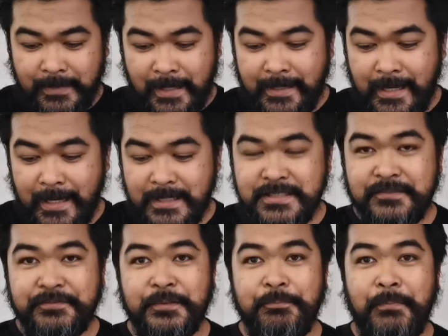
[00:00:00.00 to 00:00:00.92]
I asked
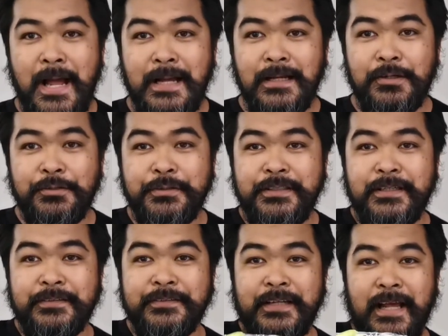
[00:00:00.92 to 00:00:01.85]
for mango the
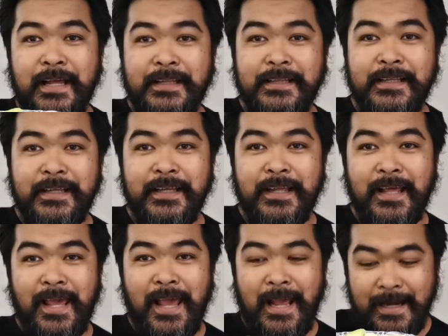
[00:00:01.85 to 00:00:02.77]
other night,
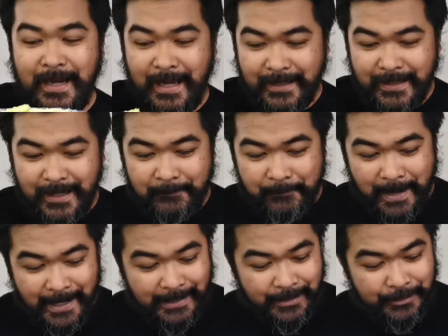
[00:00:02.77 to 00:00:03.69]
and I got
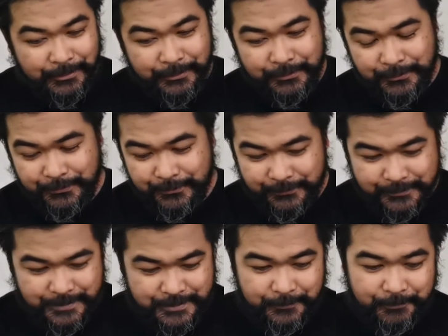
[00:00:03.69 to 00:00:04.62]
mango.
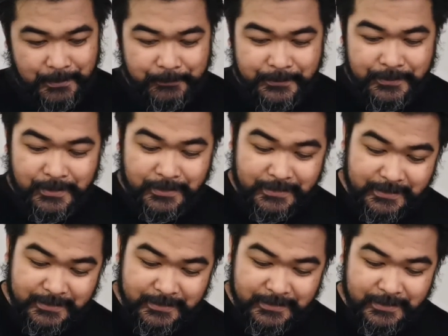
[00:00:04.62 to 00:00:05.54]
So pepper dock,
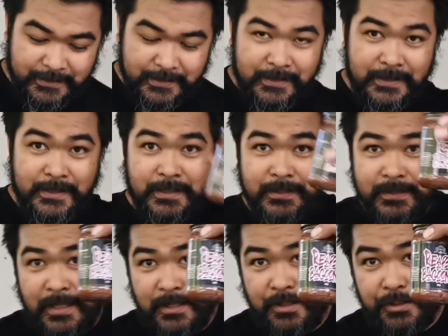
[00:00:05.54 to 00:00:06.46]

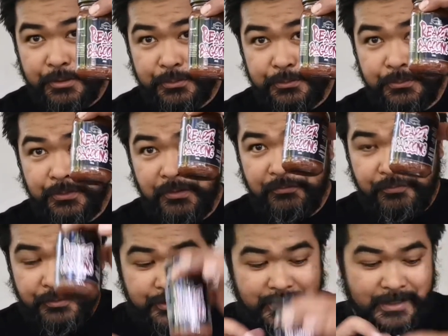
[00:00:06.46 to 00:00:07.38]
thank you
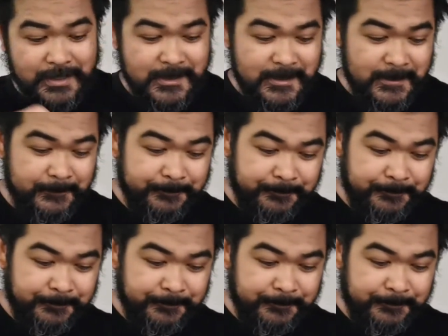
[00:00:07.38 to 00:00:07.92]
for this.